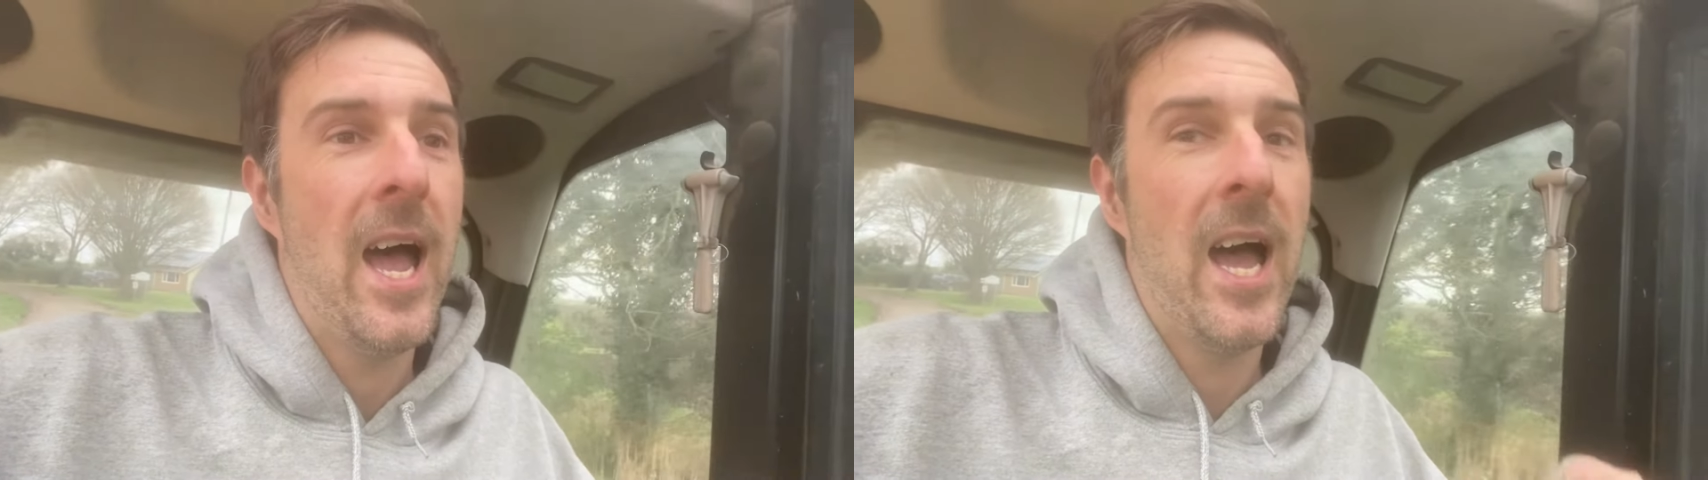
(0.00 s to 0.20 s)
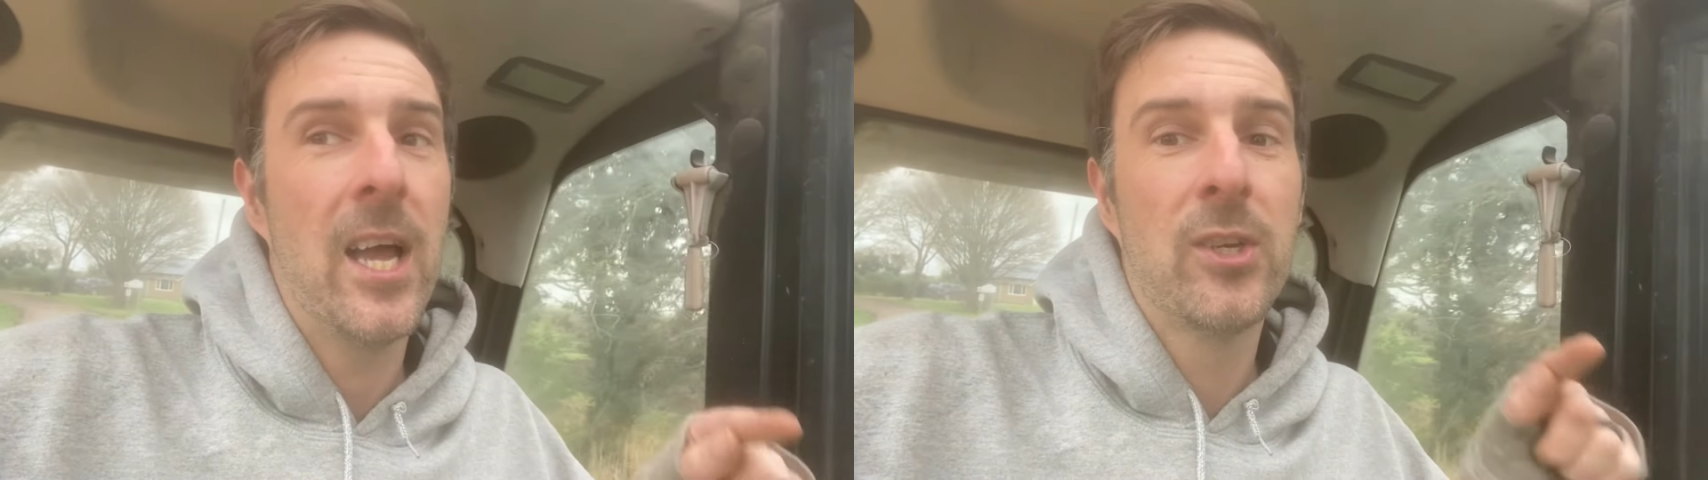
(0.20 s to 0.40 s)

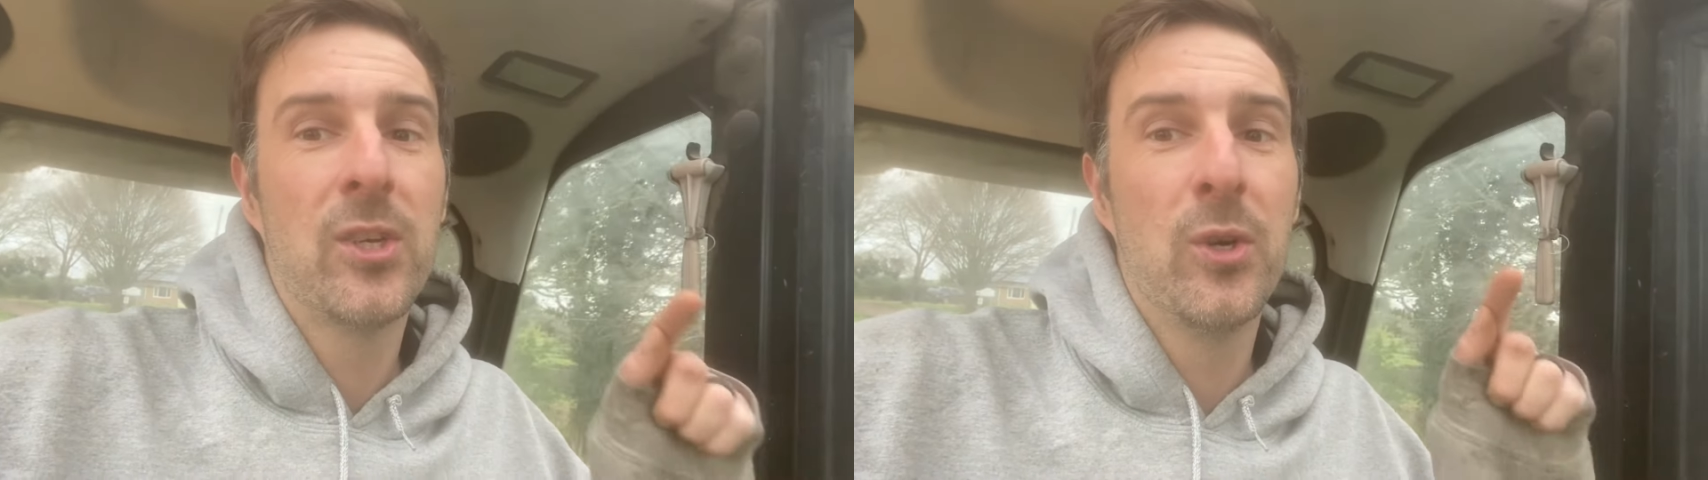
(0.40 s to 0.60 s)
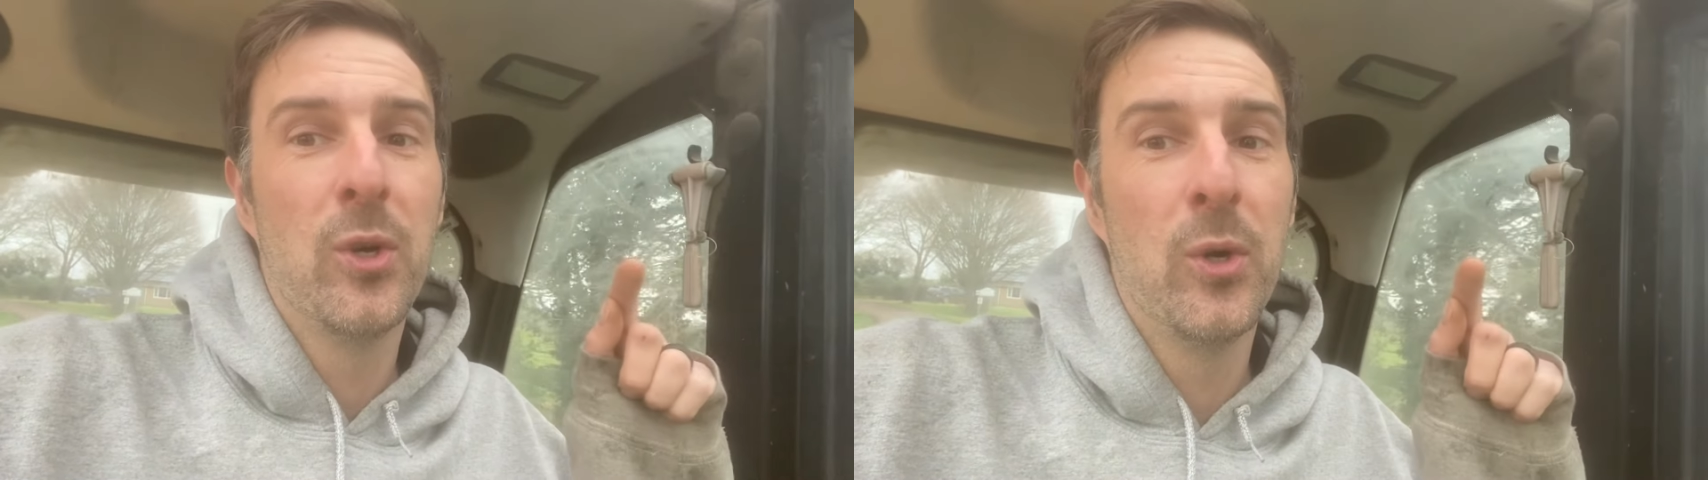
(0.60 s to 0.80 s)

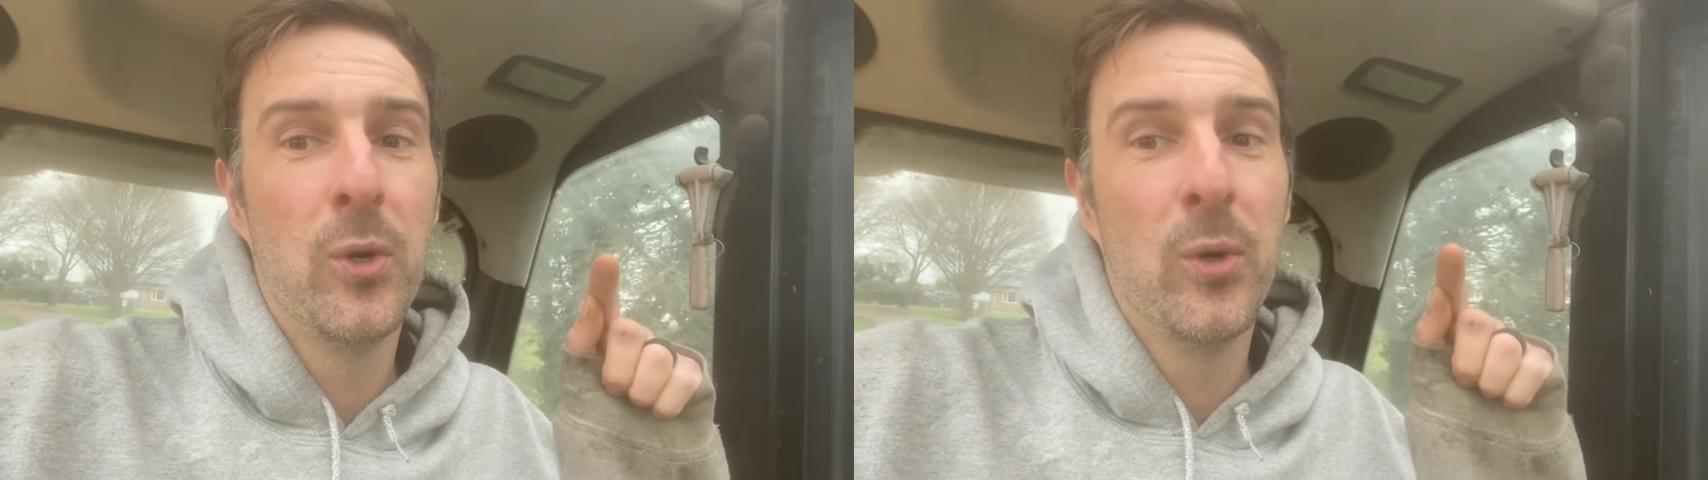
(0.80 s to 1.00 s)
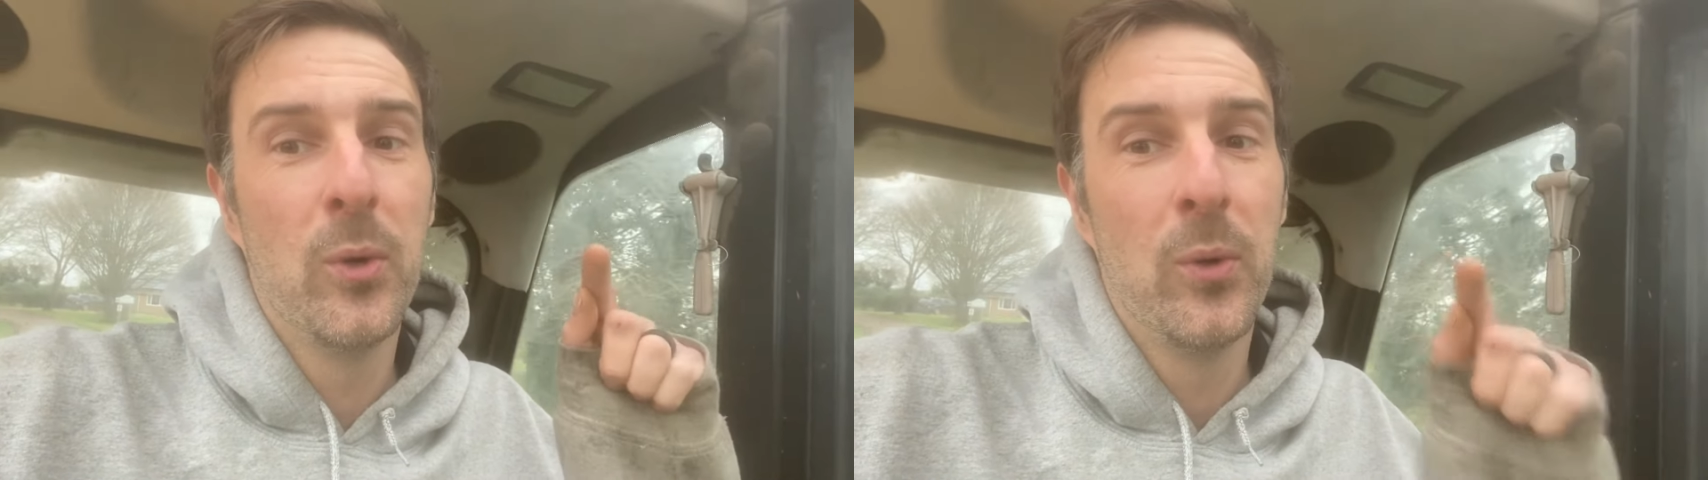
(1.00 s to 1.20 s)

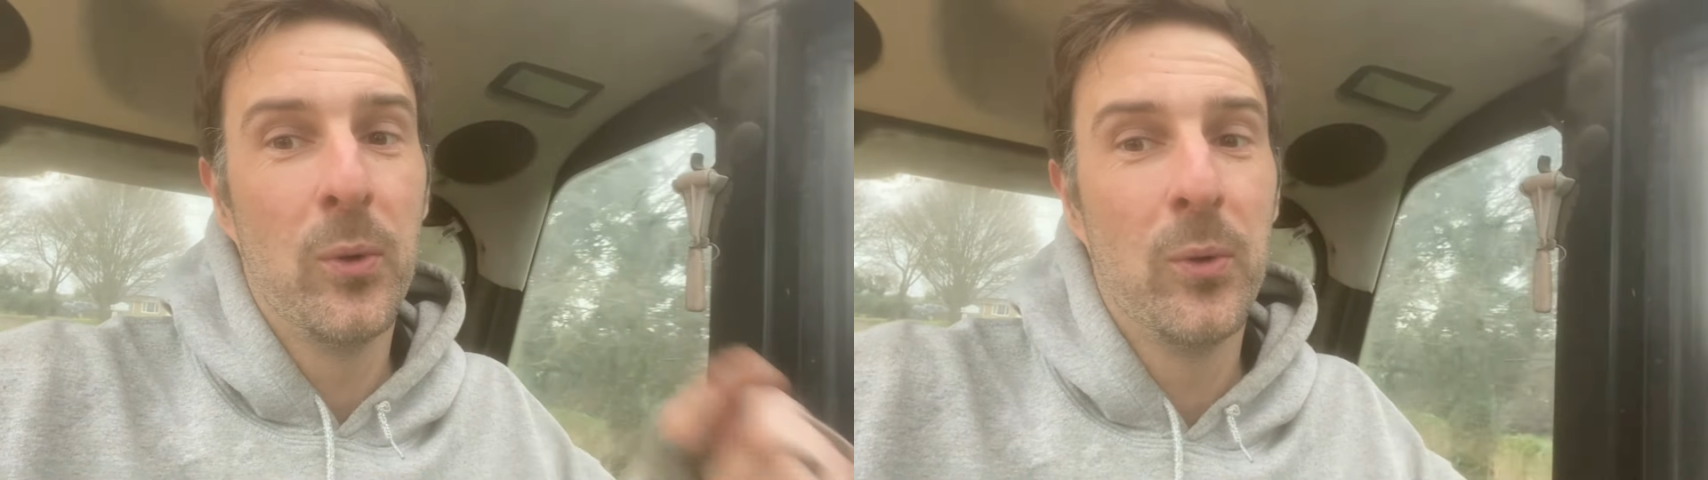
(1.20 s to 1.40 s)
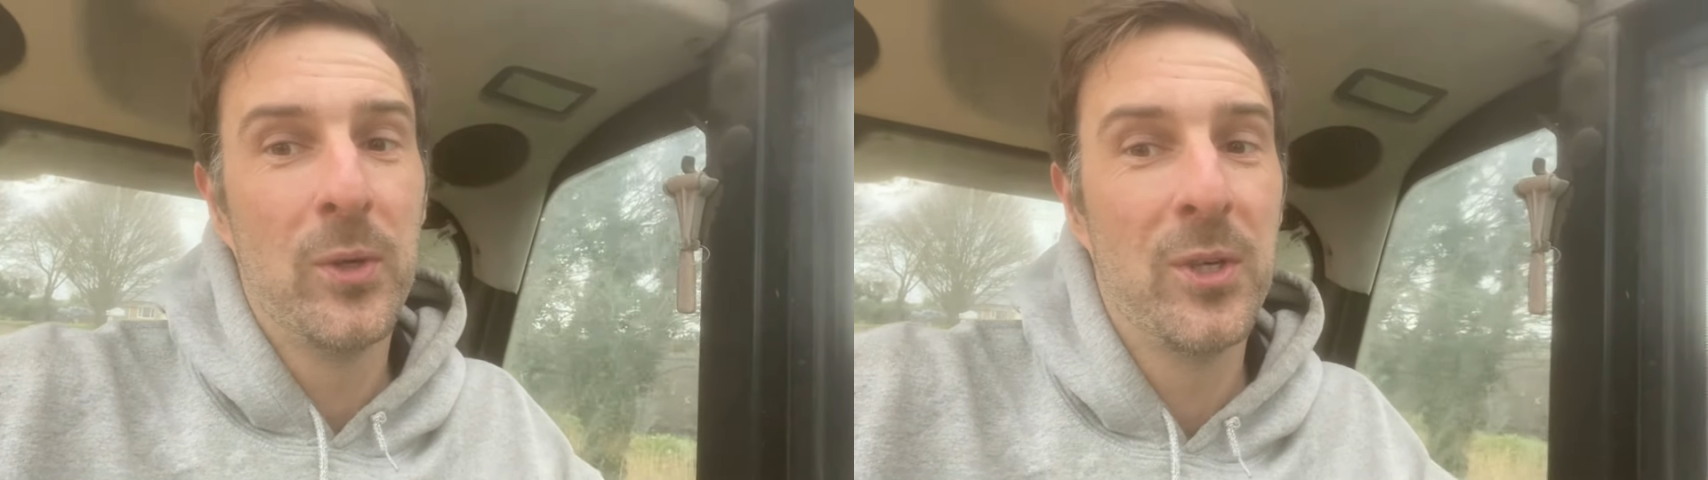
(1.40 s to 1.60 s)

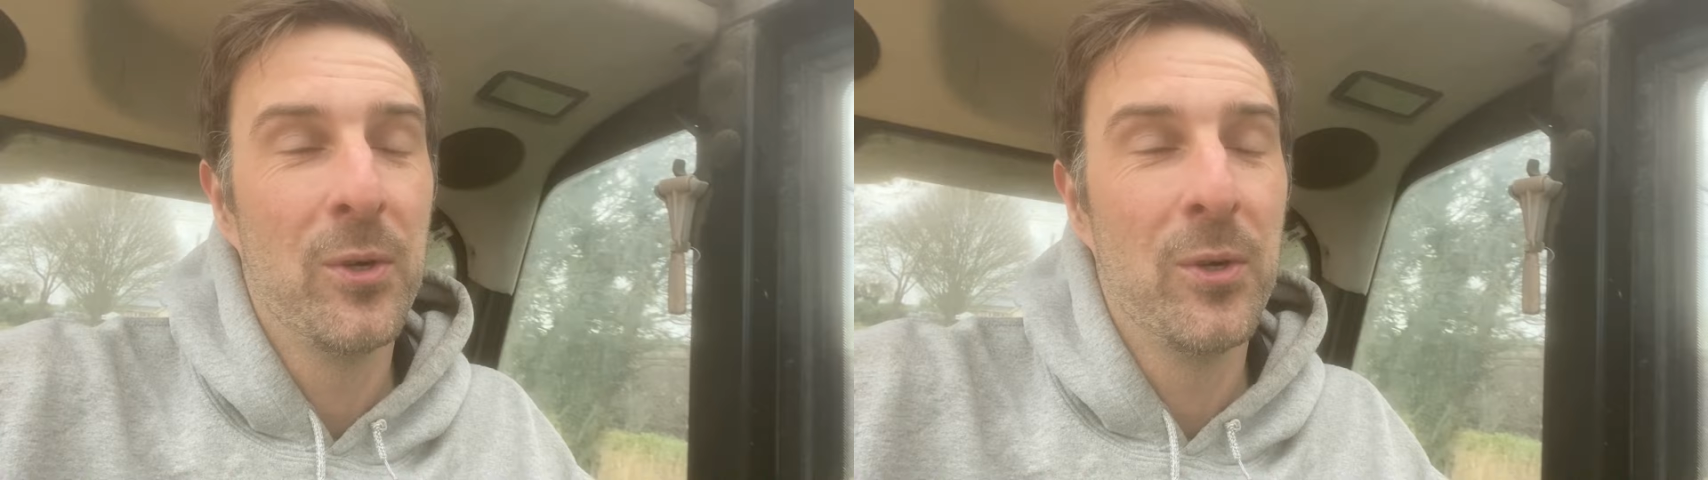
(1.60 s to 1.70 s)
to